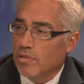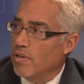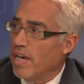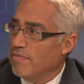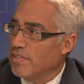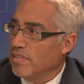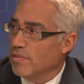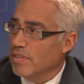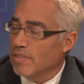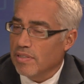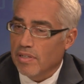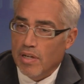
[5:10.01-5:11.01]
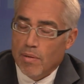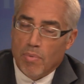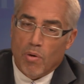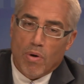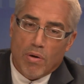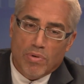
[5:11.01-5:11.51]
to F Series,
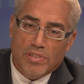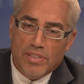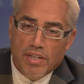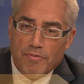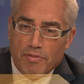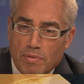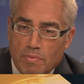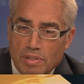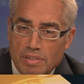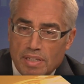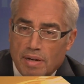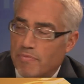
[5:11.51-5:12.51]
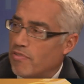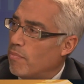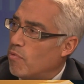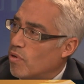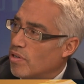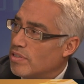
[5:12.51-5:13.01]
but what was different was the upfront
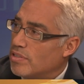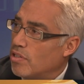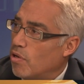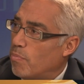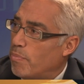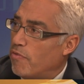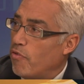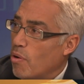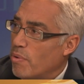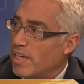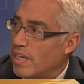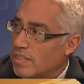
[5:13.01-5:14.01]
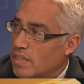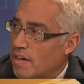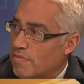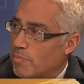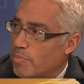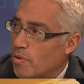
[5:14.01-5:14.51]
work. So before we kicked
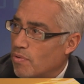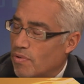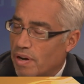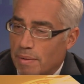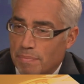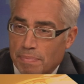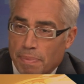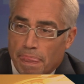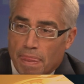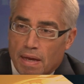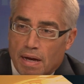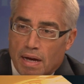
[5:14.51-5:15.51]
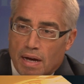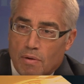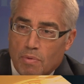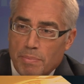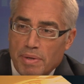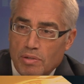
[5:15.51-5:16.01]
off the program, uh,
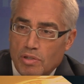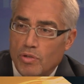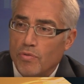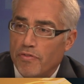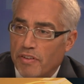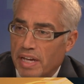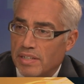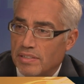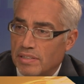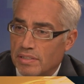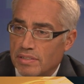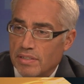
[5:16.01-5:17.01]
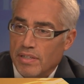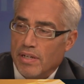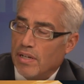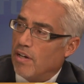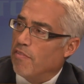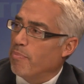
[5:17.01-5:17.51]
we built two phases
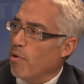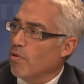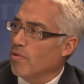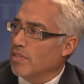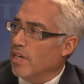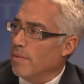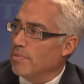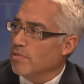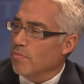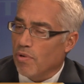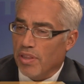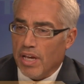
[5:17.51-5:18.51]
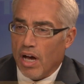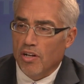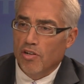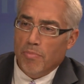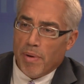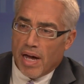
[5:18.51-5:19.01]
of prototypes where the
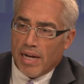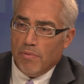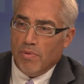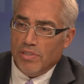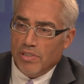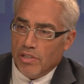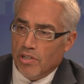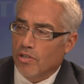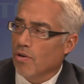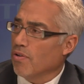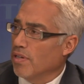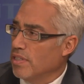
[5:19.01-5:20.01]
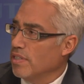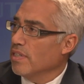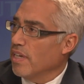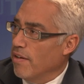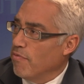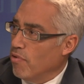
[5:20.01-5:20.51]
underbody was the current
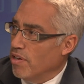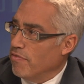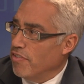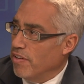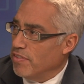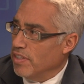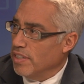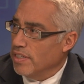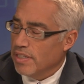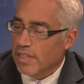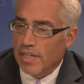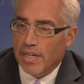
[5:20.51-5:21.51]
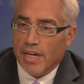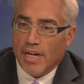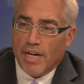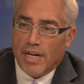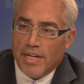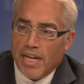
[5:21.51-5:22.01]
F-150,
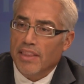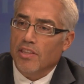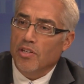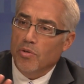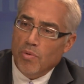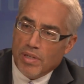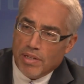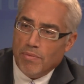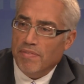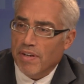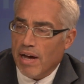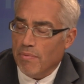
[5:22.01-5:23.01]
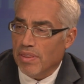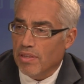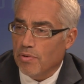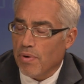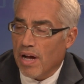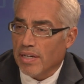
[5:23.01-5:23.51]
uh, not the new one that we've got with the
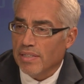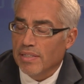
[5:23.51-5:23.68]
truck.